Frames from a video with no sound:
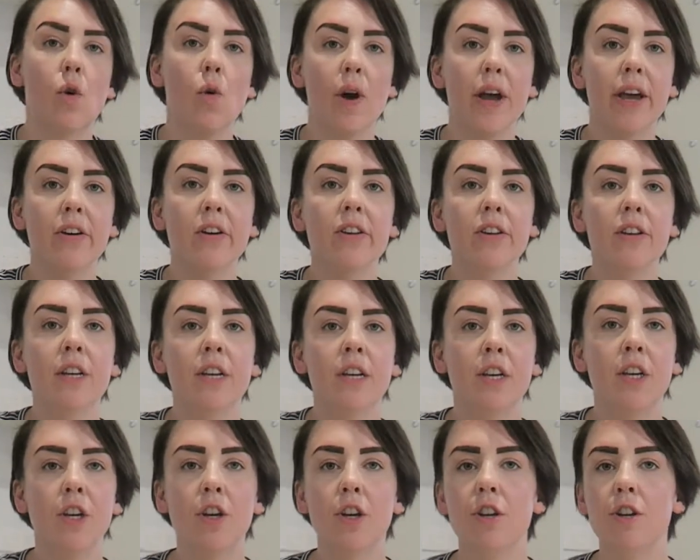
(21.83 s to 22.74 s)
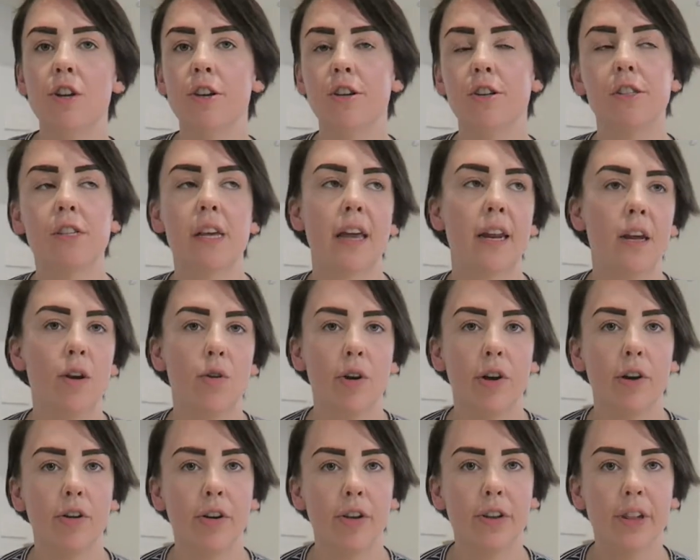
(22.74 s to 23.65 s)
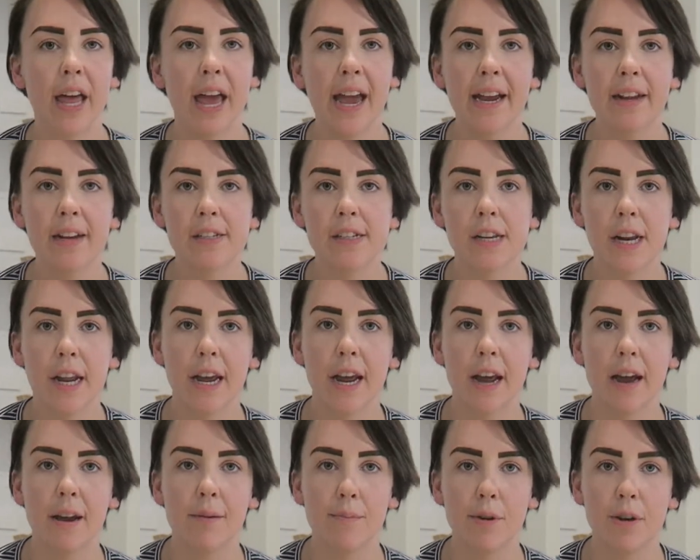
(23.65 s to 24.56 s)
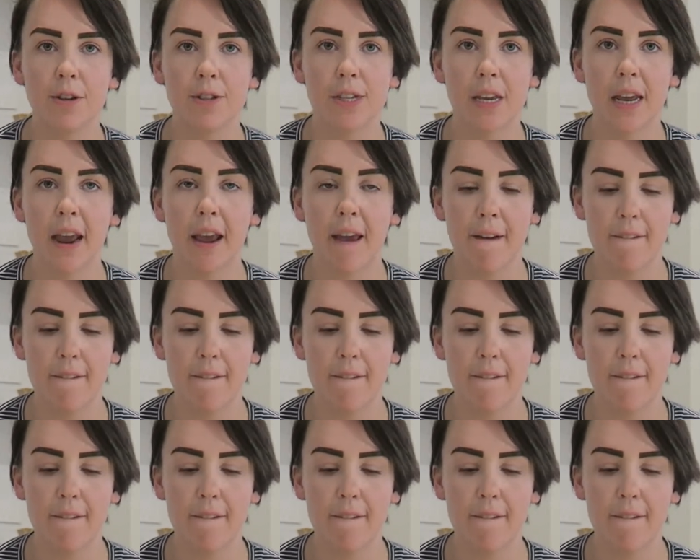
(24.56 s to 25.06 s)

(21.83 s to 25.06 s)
oil. You can use any oil you like. Today I'm using